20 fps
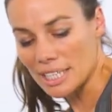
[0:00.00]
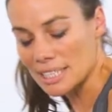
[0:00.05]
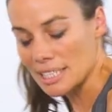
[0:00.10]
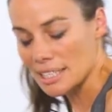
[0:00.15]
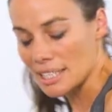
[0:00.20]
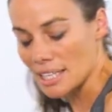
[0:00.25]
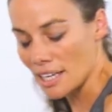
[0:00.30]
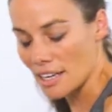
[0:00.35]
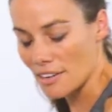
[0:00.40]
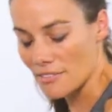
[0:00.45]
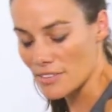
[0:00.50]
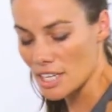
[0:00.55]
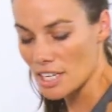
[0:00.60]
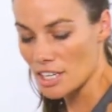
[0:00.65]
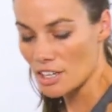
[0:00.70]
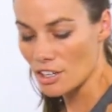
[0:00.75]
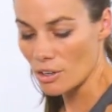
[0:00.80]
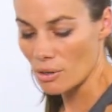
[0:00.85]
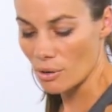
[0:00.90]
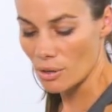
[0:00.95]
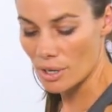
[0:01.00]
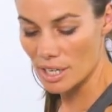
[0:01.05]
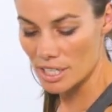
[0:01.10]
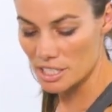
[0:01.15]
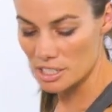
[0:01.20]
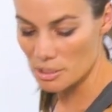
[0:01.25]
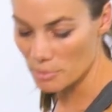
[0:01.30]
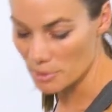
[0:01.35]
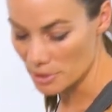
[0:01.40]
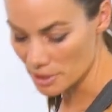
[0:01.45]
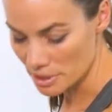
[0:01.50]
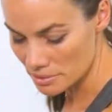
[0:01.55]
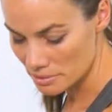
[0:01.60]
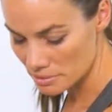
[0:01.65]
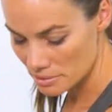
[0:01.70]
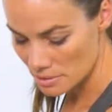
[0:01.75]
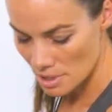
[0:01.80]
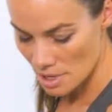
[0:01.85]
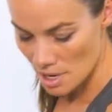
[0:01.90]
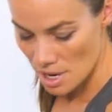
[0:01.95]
to think of the inner core as a balloon.